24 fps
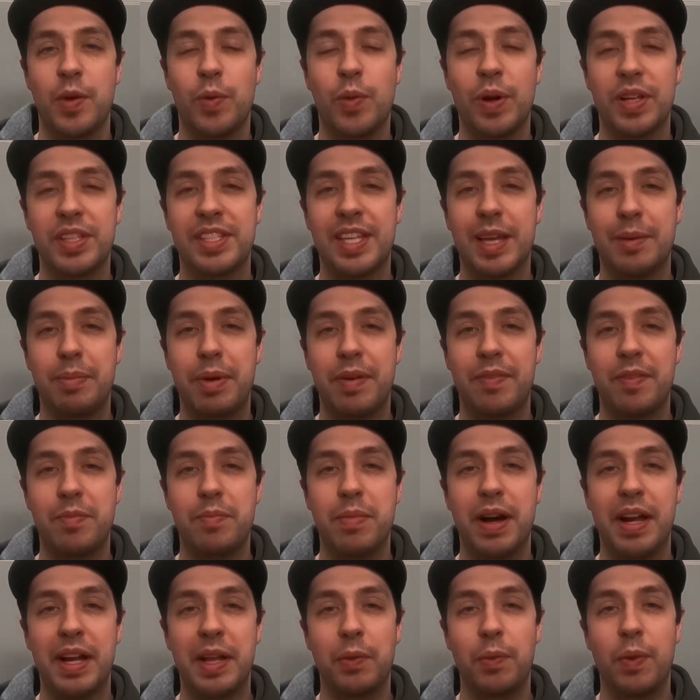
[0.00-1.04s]
What's up,
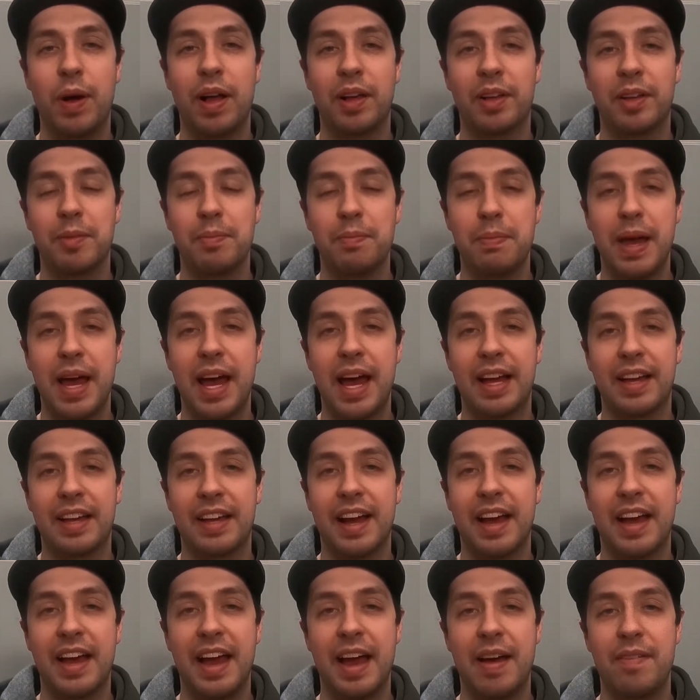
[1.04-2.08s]
everybody? Welcome back.
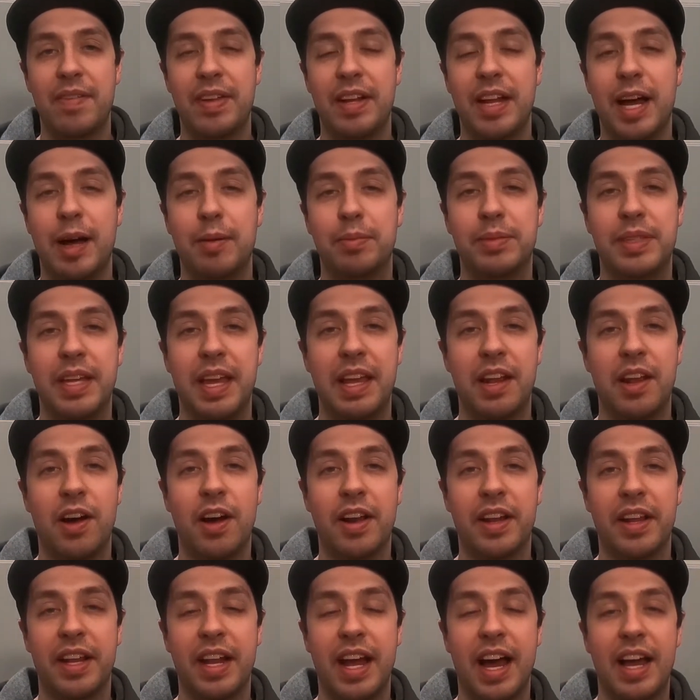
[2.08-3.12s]
I have an update
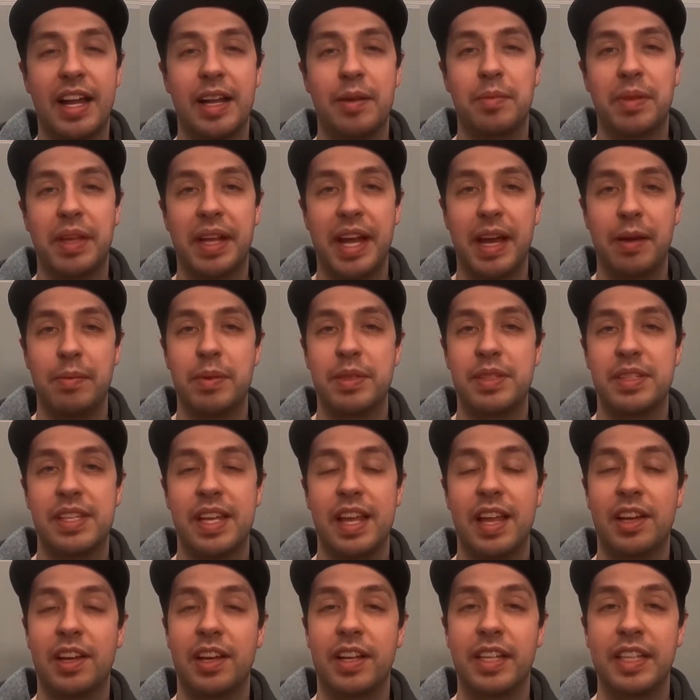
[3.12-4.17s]
on an item that I've been
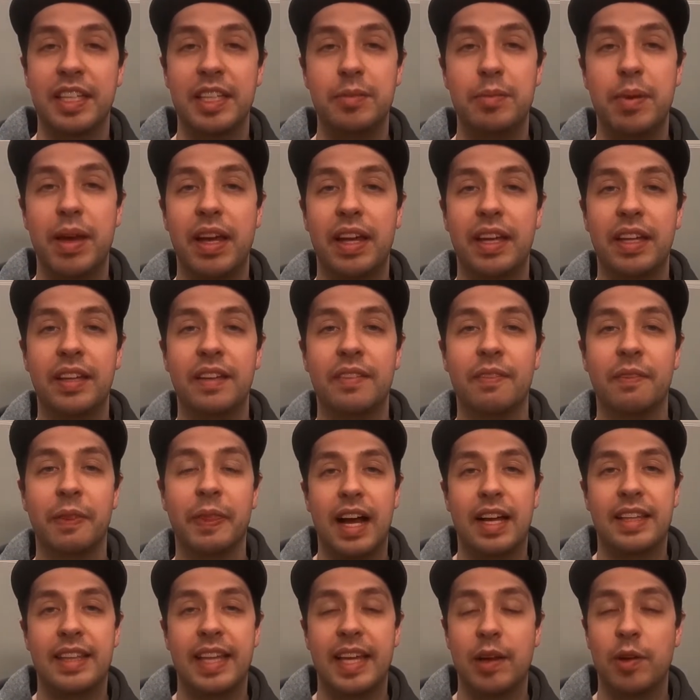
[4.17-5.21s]
selling on eBay.
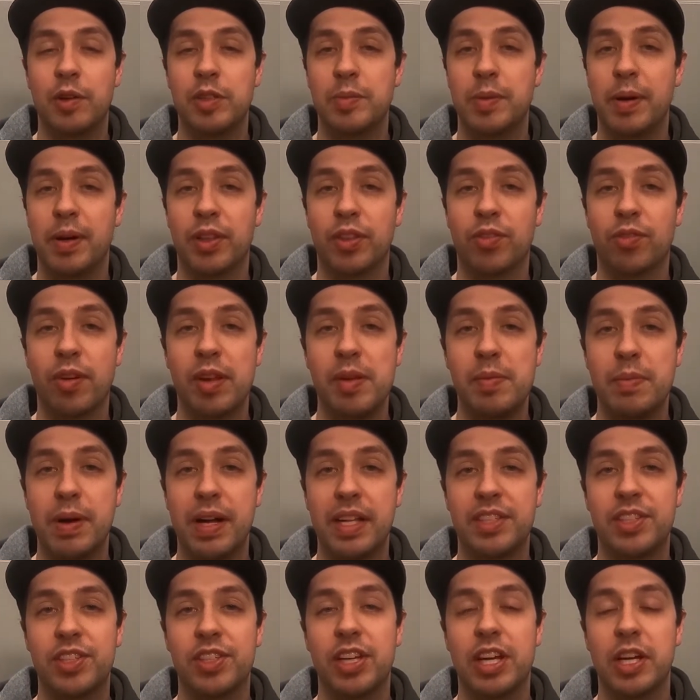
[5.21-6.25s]
I think it was about 3
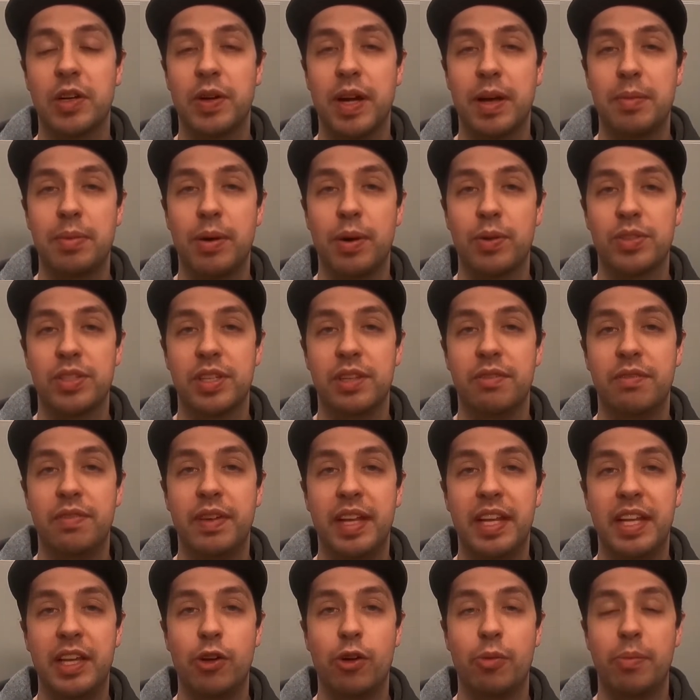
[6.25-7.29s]
months ago. I posted a
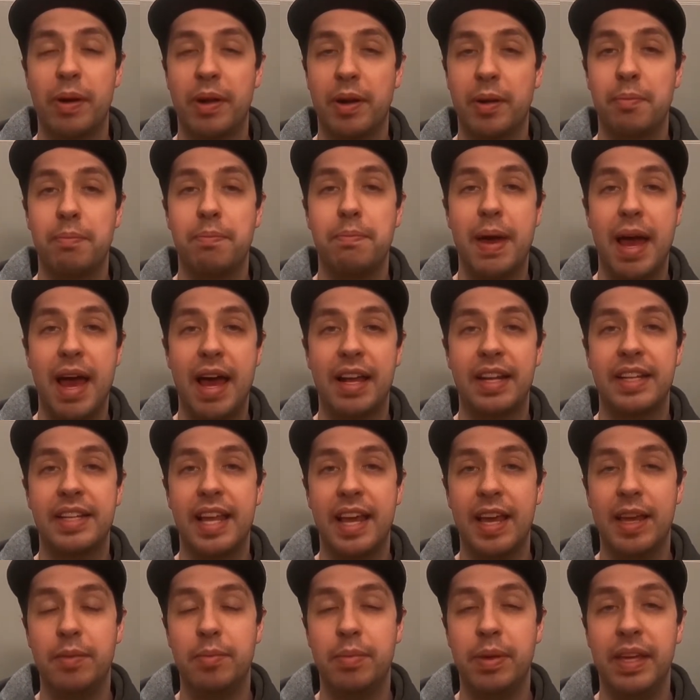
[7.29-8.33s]
video about a bad
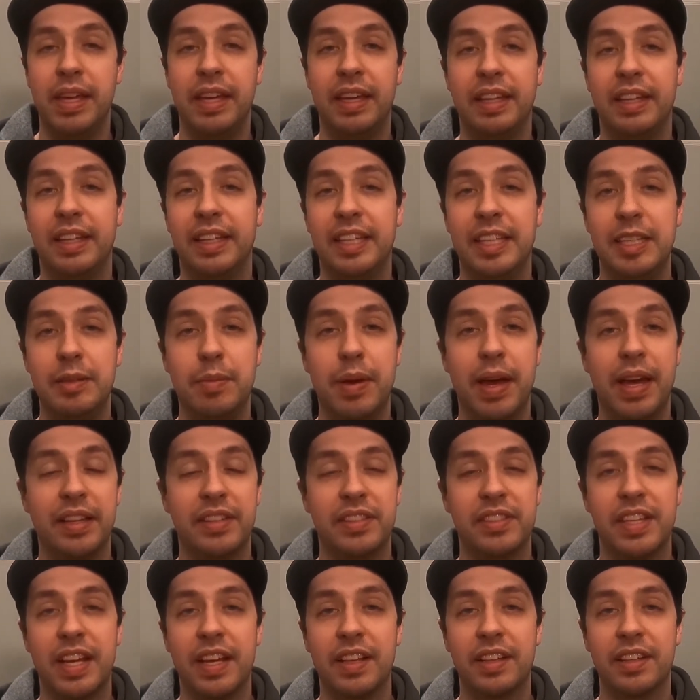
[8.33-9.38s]
day being an eBay
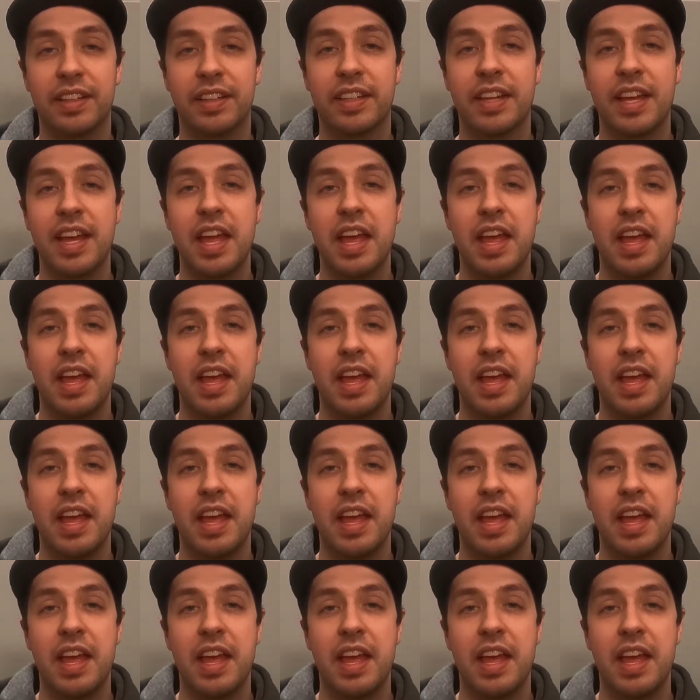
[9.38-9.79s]
seller.